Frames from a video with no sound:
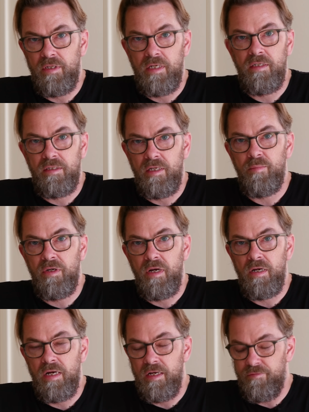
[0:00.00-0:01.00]
It's actually simpler
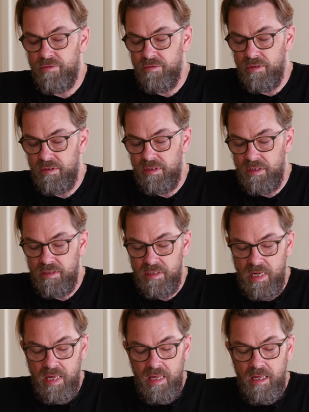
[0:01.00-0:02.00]
than the iPhone these days,